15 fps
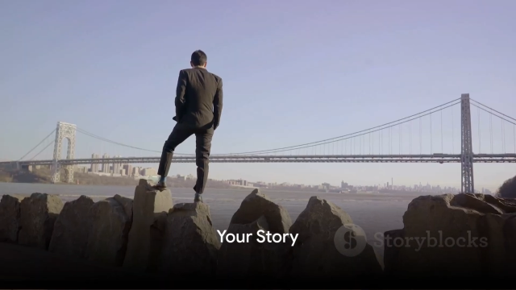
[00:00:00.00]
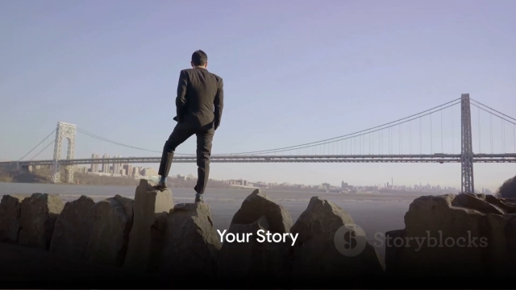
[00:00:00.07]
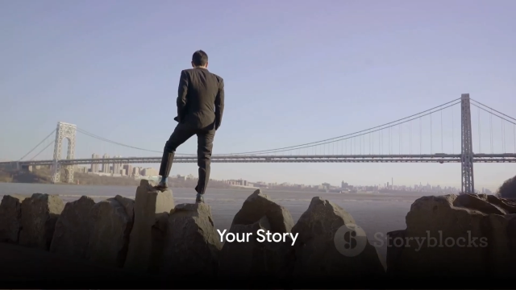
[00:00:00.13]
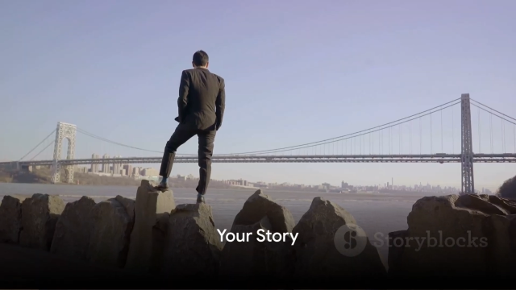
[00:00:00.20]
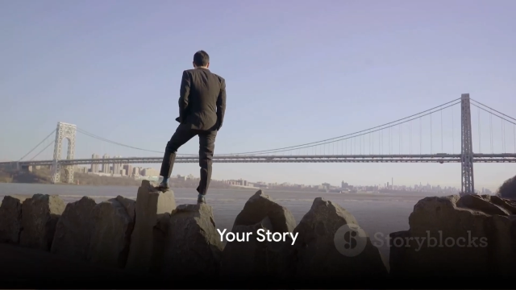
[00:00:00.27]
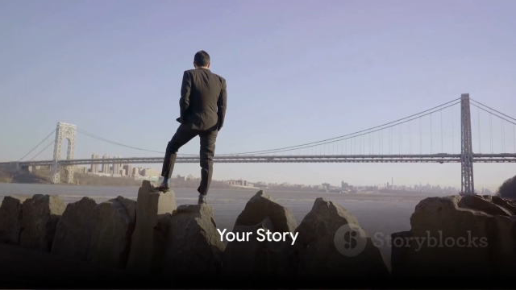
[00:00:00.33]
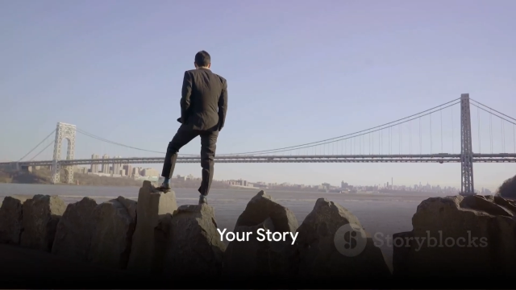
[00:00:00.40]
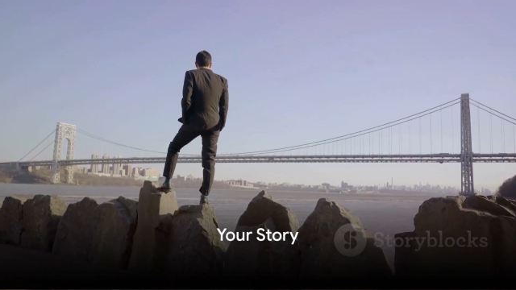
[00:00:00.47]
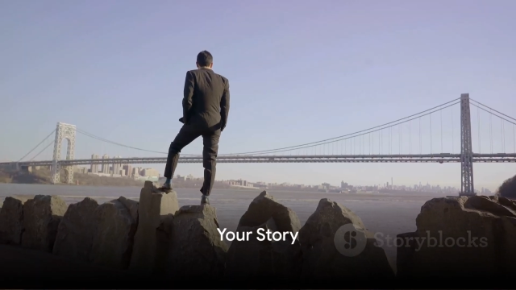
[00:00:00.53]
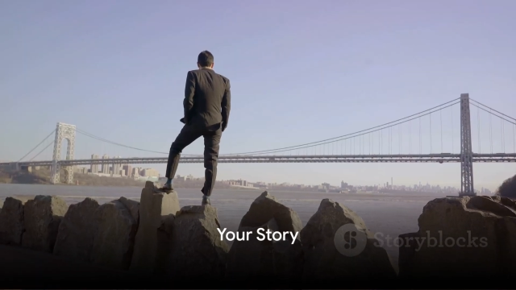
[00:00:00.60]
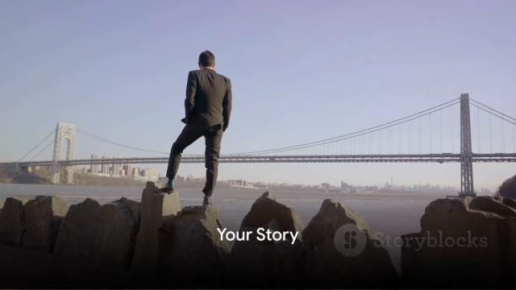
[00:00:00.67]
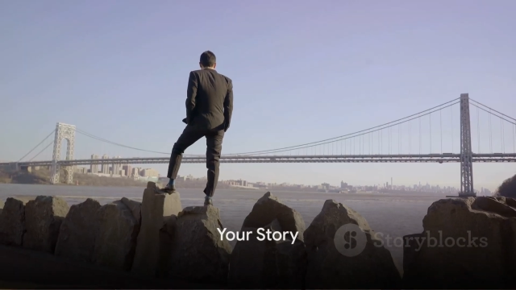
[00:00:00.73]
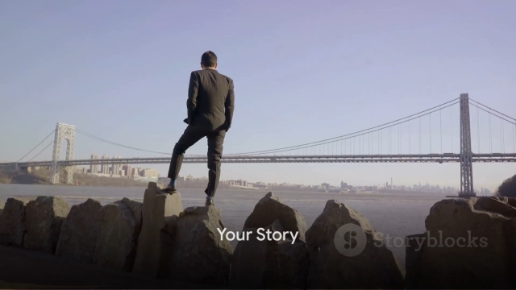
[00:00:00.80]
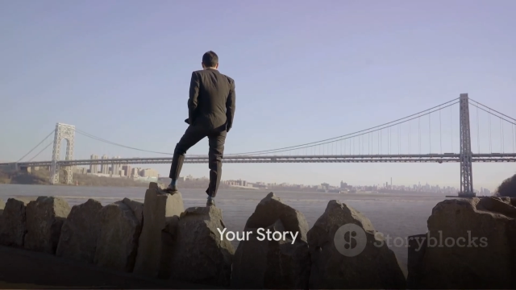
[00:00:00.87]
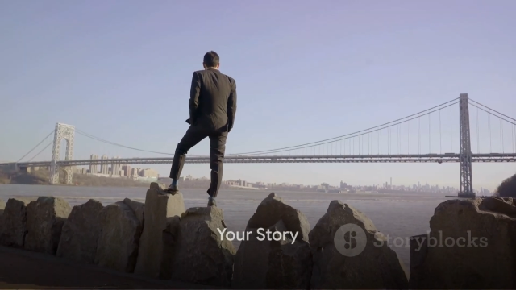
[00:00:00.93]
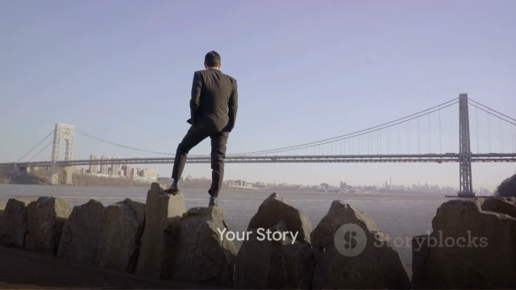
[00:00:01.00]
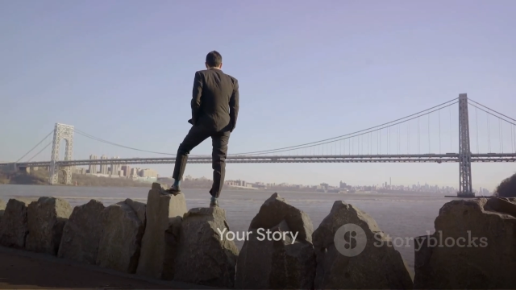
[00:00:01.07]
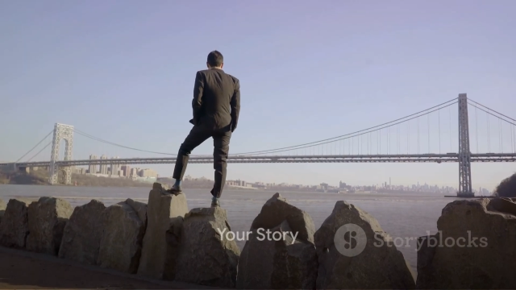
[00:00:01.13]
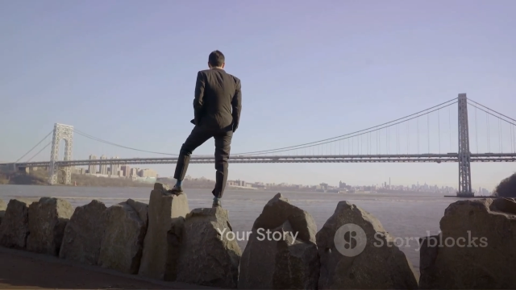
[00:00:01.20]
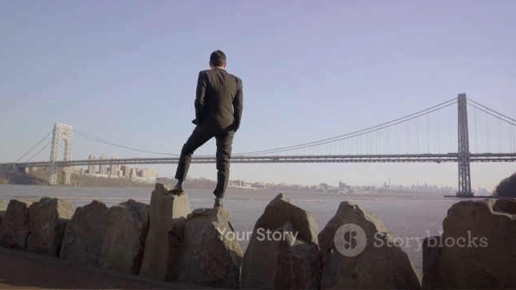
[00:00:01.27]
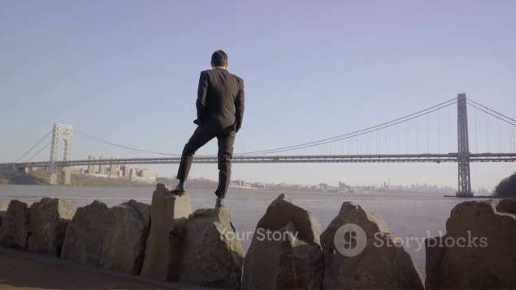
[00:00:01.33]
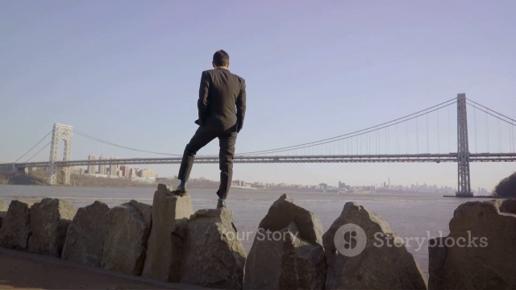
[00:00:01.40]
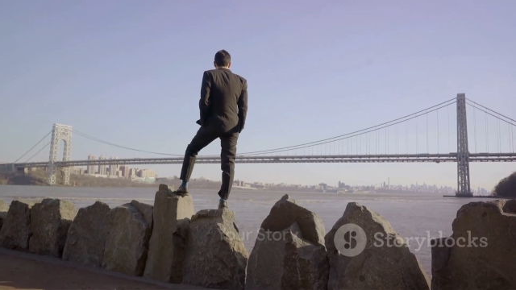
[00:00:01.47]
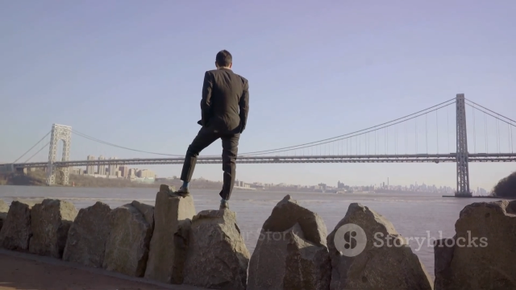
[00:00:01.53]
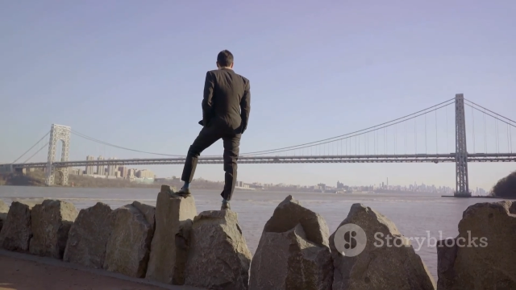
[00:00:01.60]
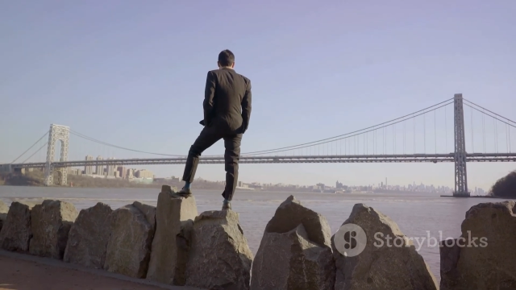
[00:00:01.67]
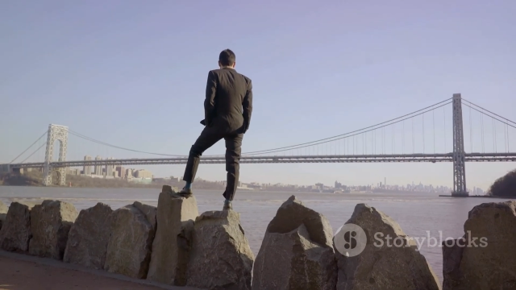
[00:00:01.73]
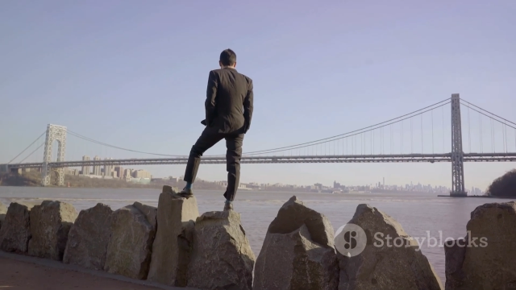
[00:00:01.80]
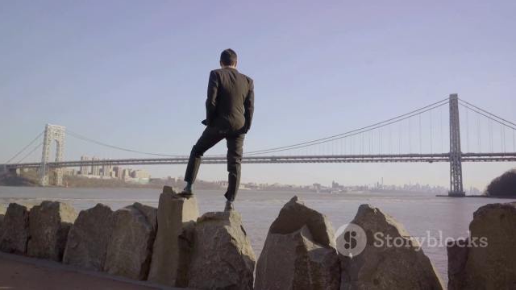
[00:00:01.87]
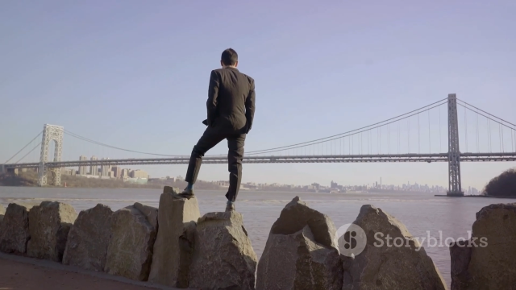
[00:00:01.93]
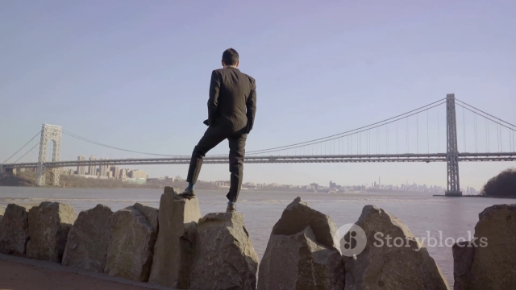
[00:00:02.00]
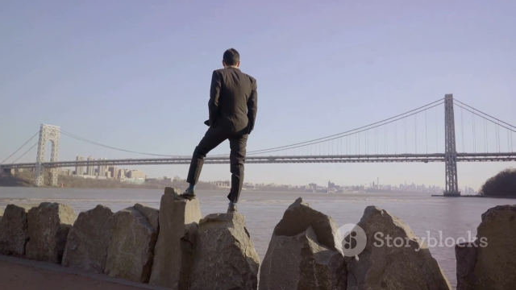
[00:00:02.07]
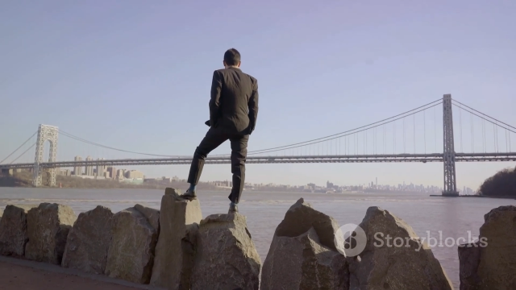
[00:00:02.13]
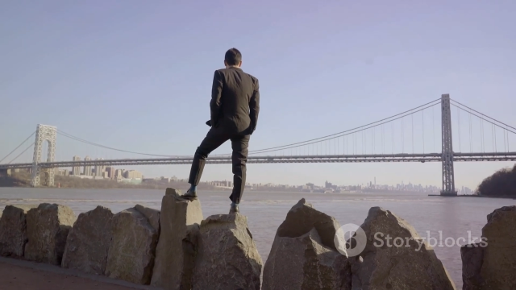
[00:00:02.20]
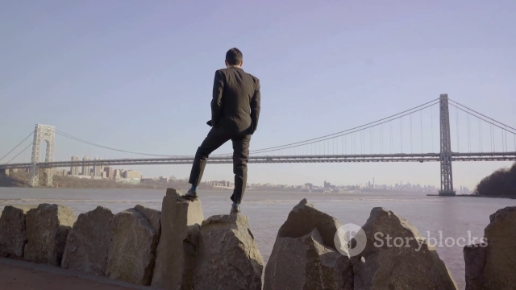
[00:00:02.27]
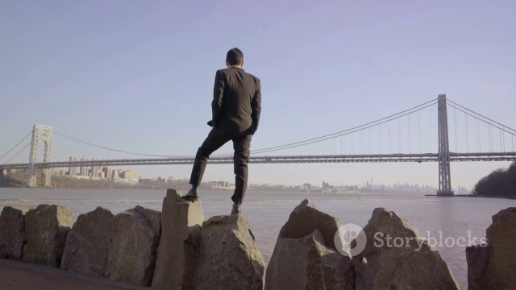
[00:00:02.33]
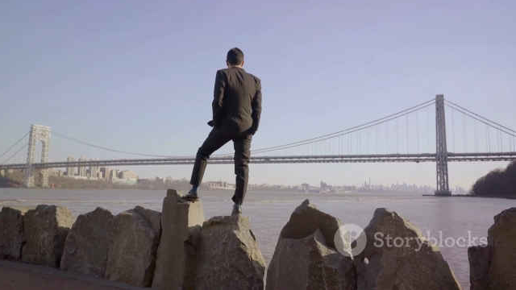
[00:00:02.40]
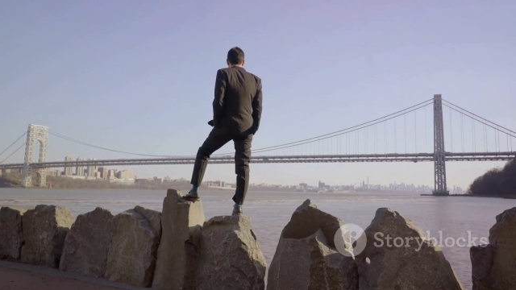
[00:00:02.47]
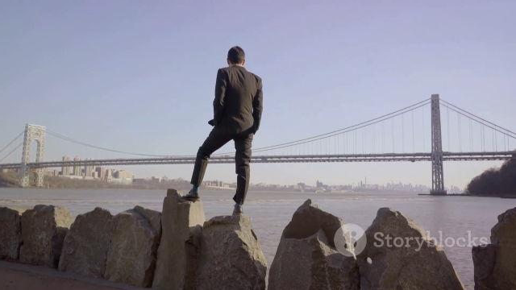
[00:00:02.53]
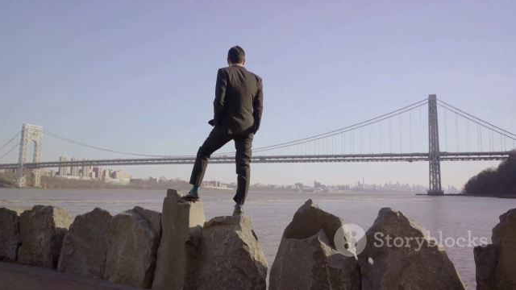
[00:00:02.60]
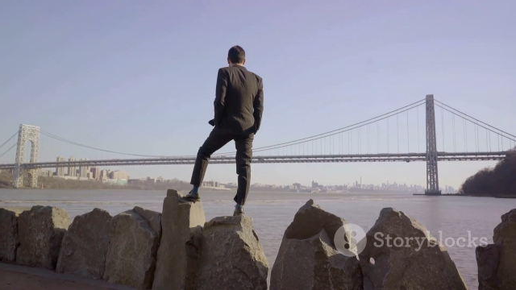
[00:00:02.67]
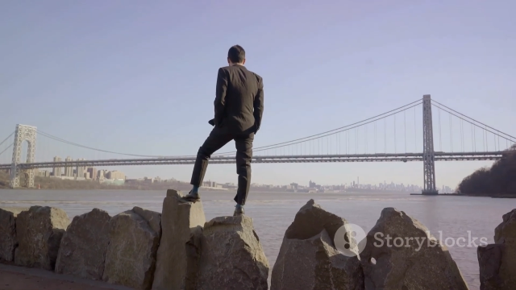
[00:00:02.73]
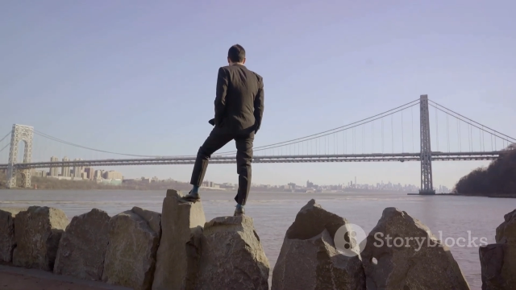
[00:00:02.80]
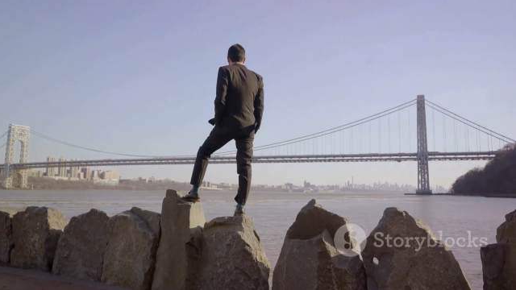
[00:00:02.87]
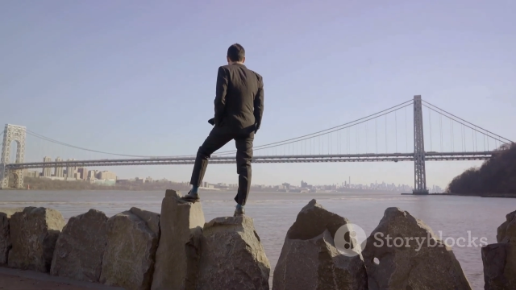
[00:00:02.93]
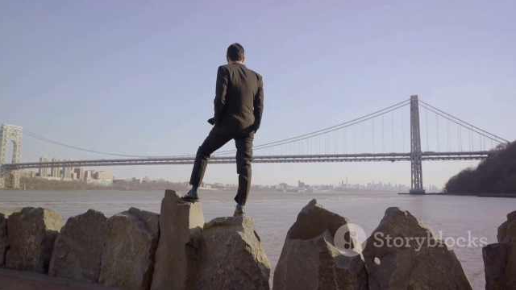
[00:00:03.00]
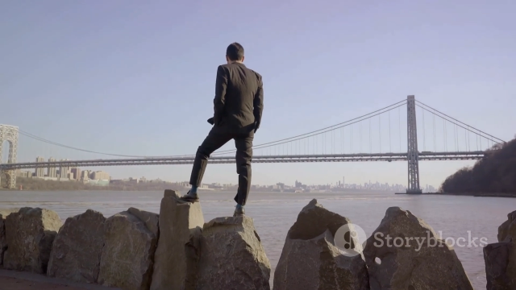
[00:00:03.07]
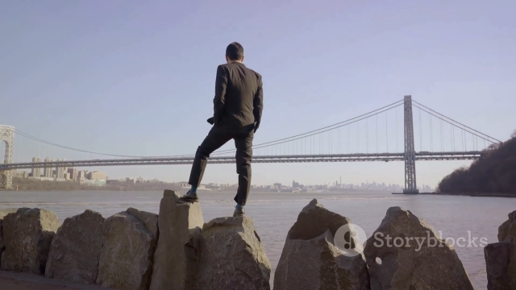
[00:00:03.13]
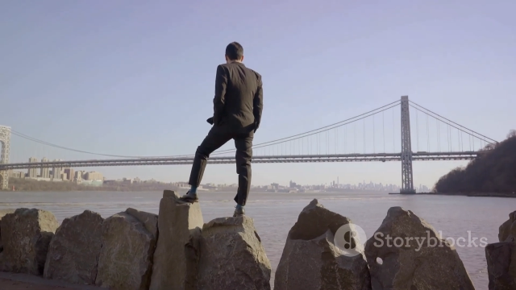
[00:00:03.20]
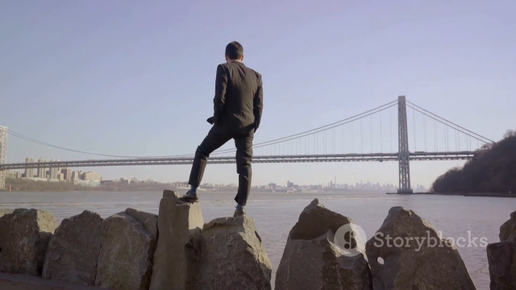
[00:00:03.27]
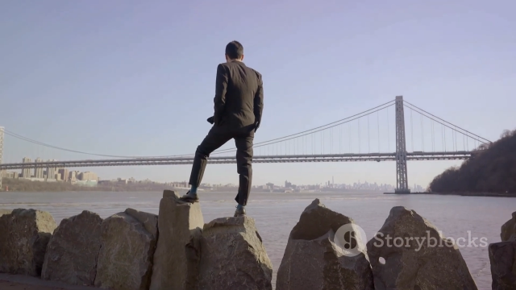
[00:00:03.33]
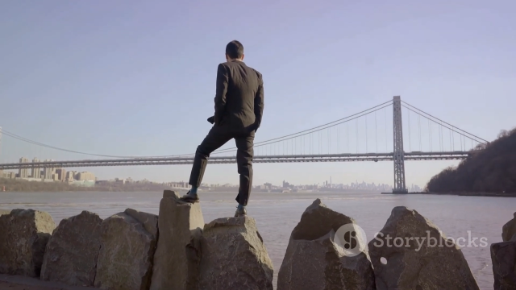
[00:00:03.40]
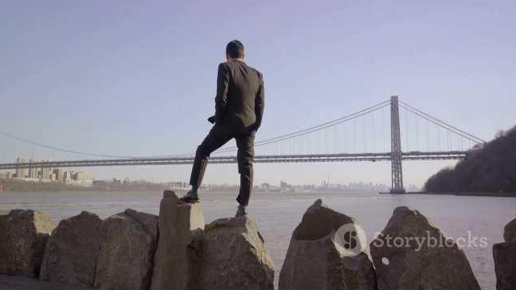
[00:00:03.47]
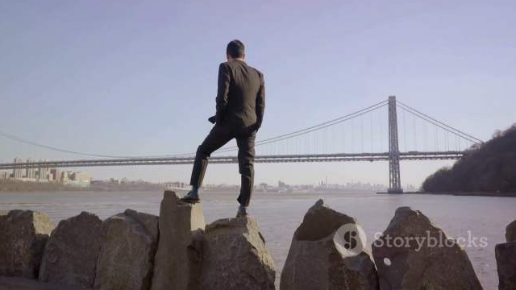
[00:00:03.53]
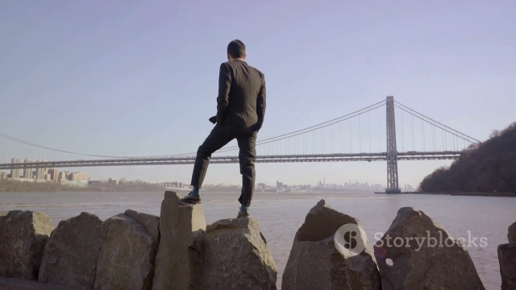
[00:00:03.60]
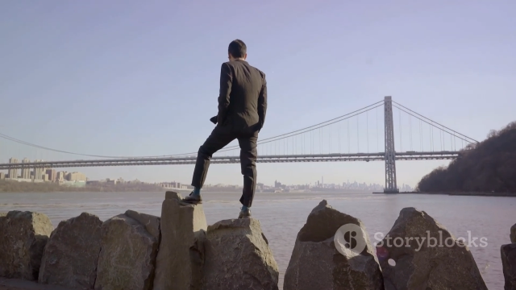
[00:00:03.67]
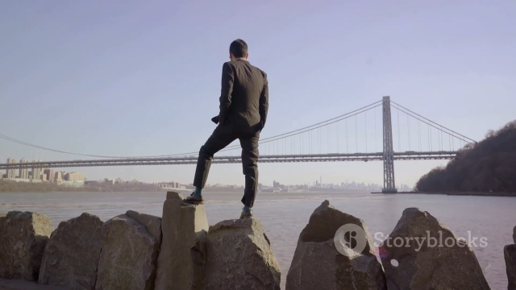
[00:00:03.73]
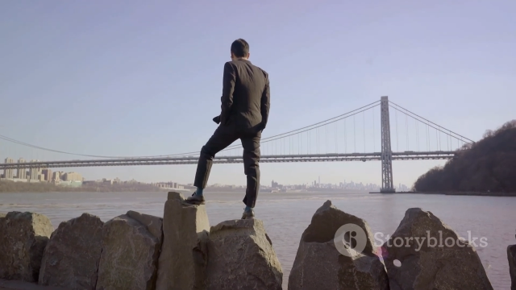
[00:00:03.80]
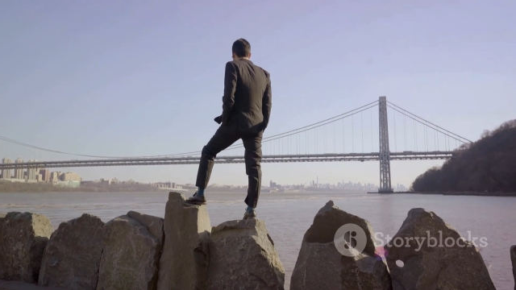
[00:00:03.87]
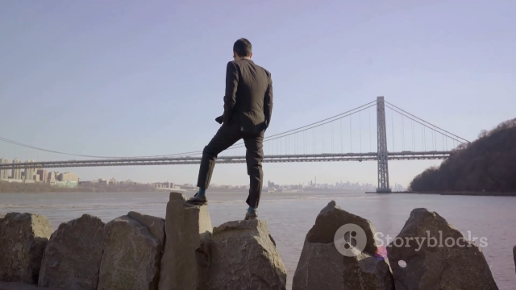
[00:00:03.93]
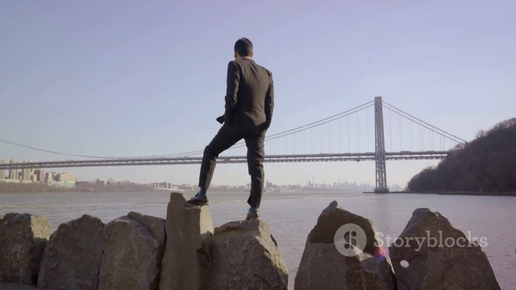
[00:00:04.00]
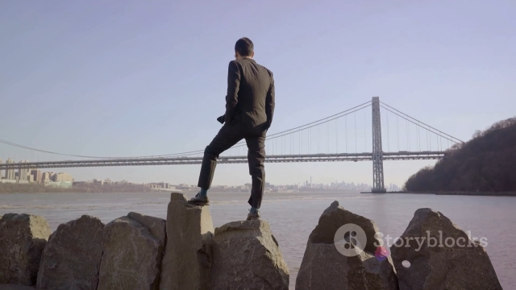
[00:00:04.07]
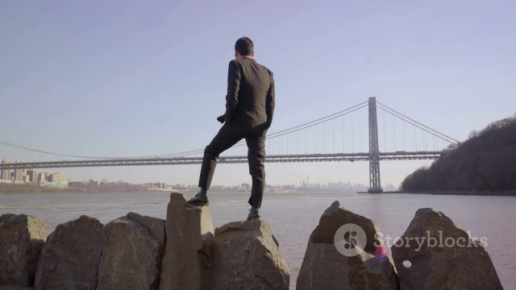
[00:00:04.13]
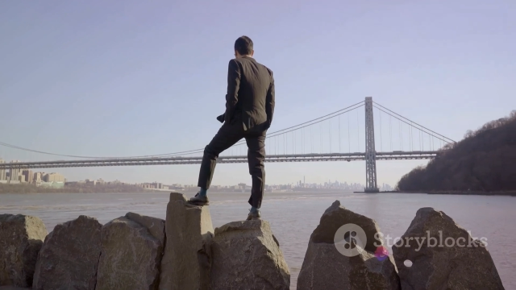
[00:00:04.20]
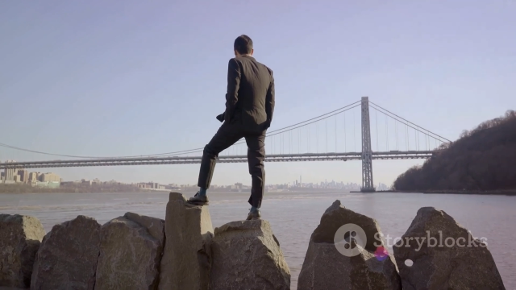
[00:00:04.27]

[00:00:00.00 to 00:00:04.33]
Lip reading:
[unreadable: no face in view]